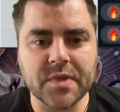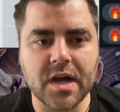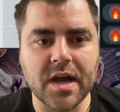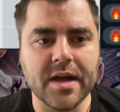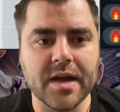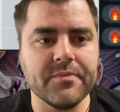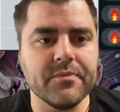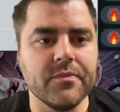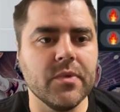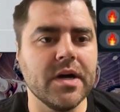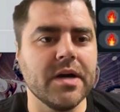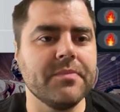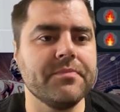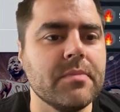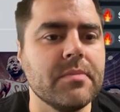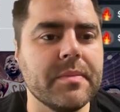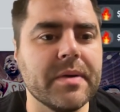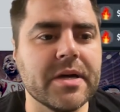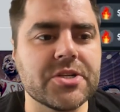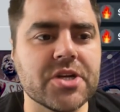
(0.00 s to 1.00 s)
All right, well,
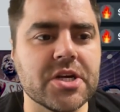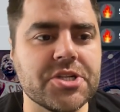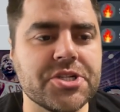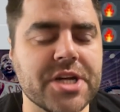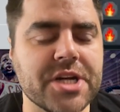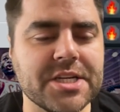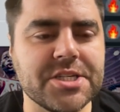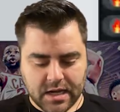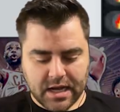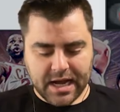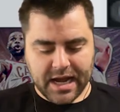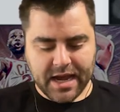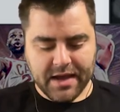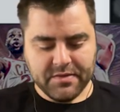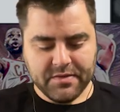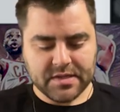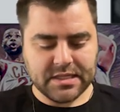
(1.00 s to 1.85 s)
maybe I'll try ChatGPT. I haven't